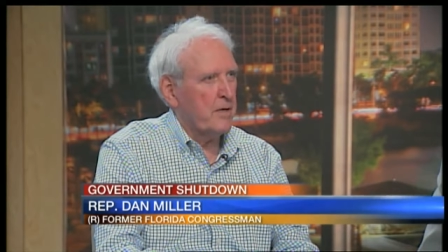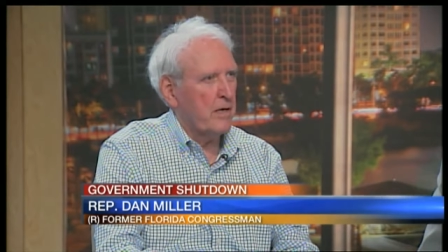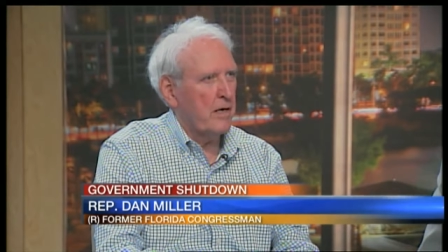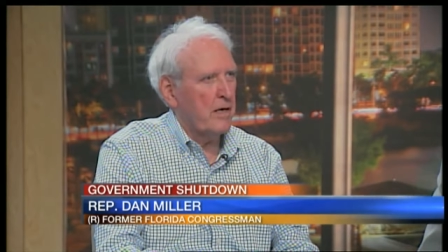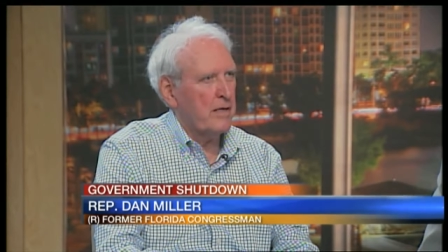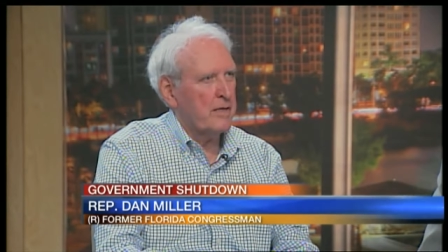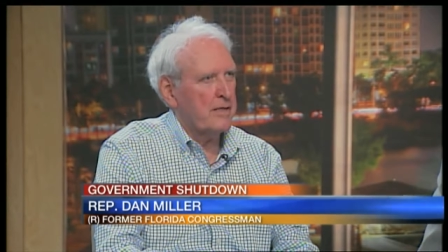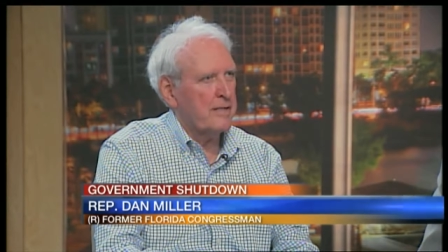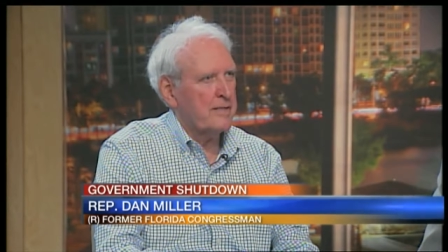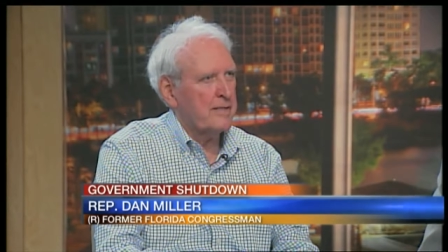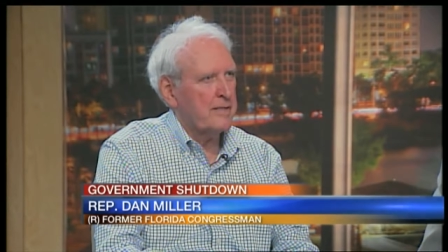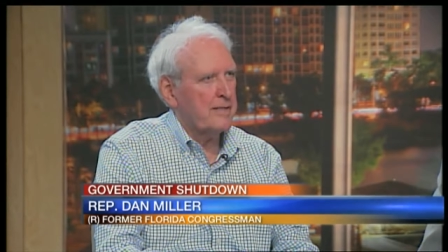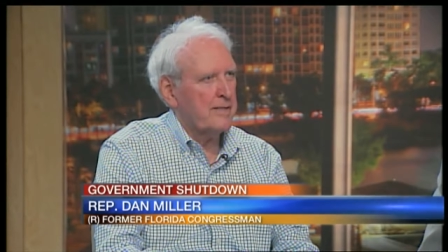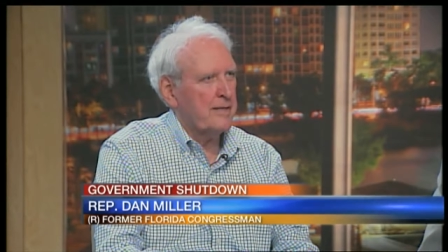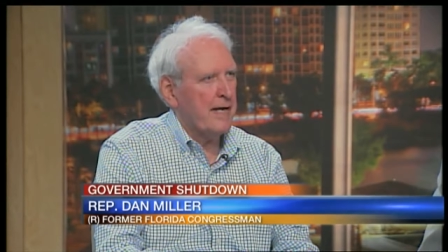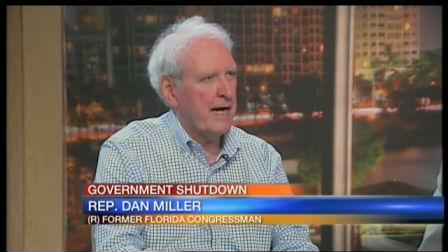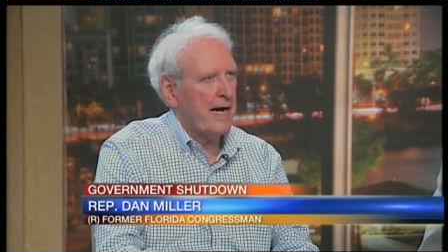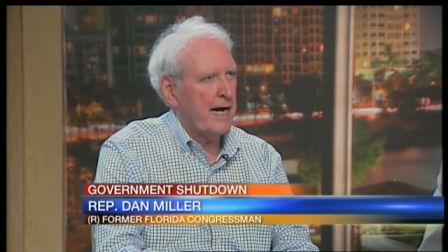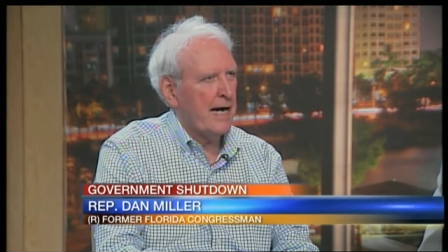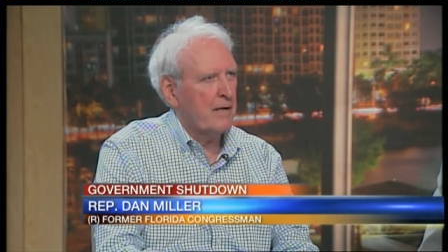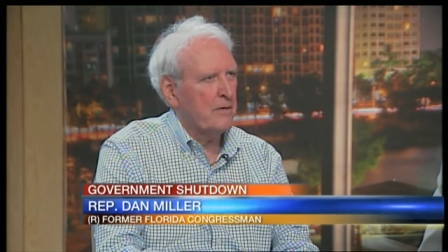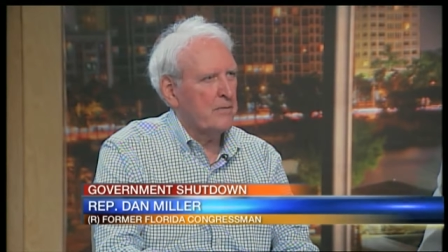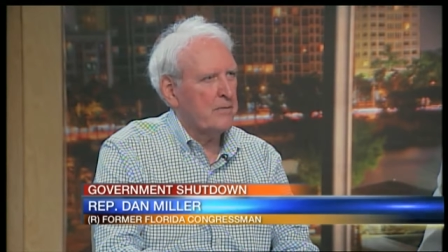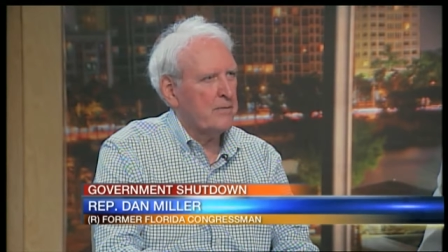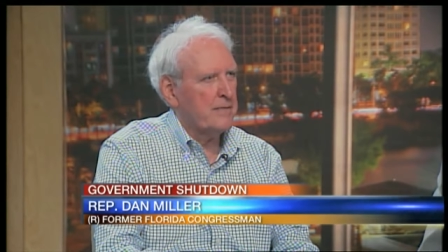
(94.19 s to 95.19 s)
Caucus in the
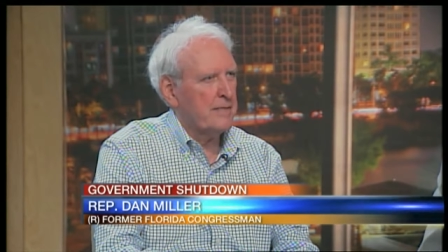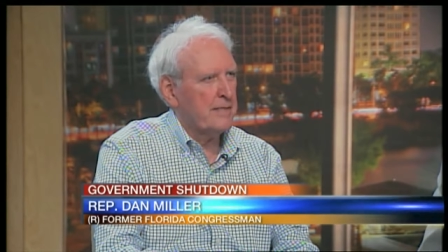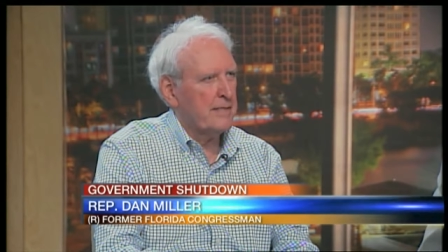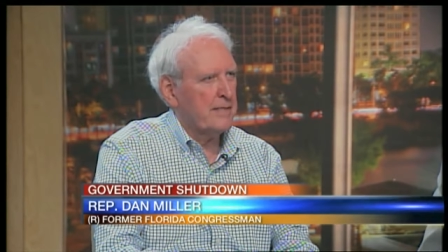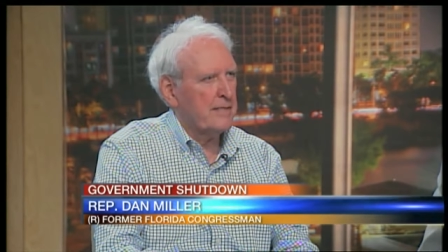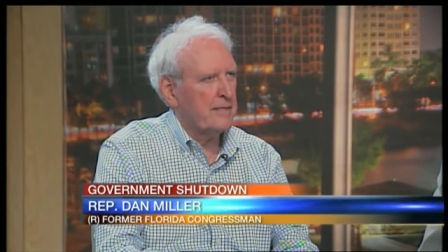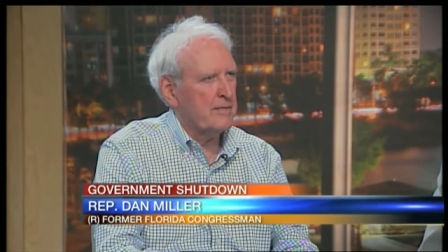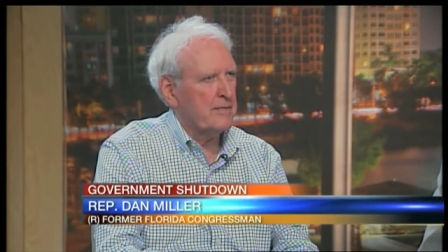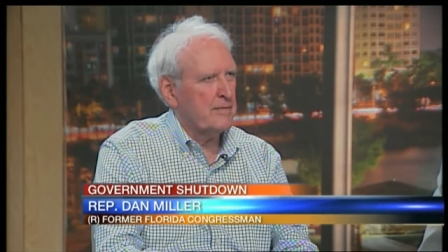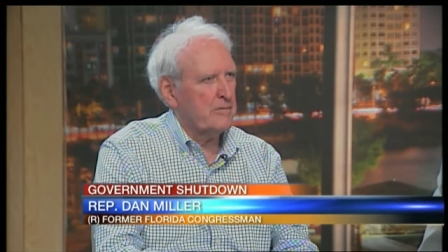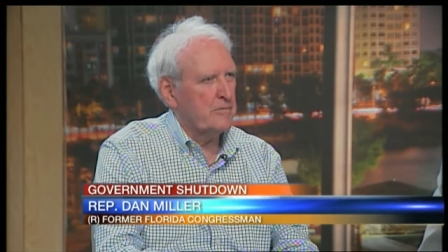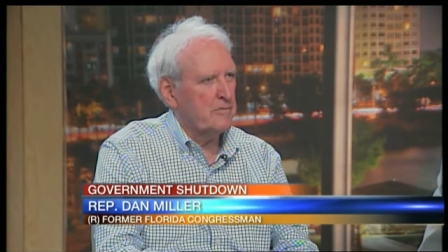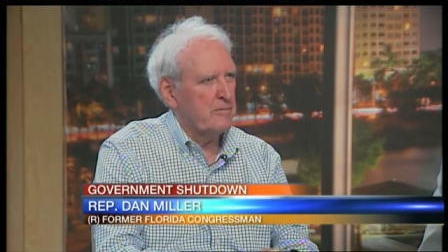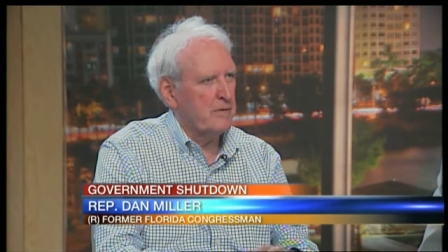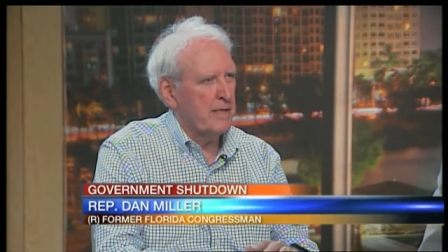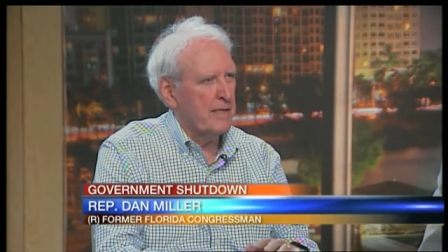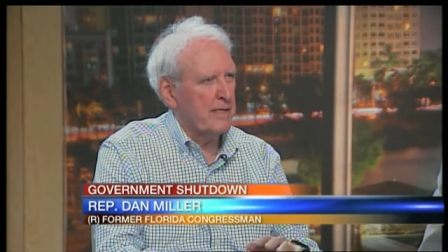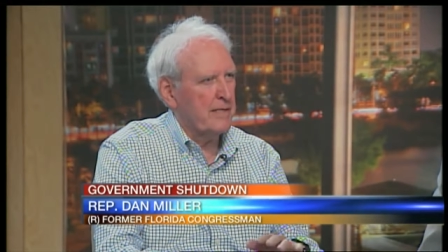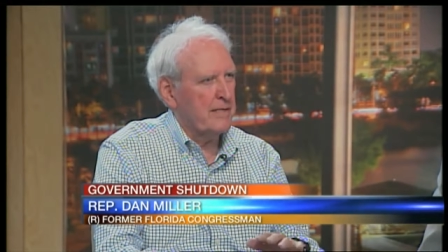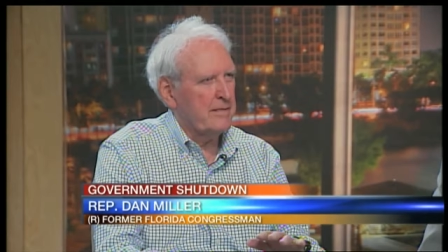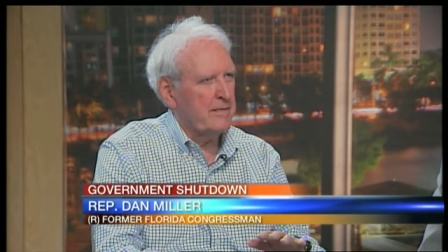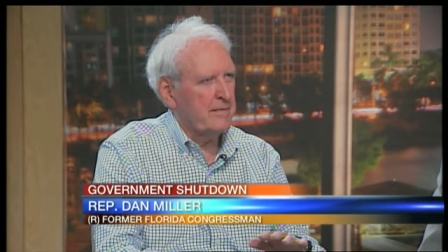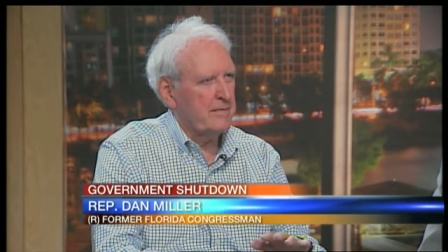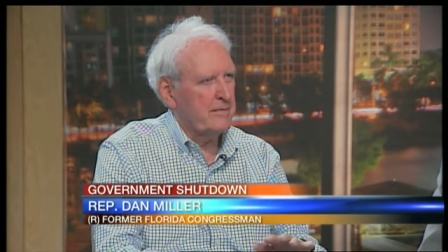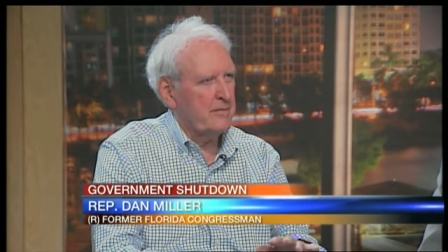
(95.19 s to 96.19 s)
House that is
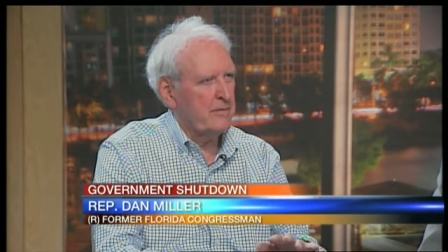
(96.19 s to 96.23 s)
really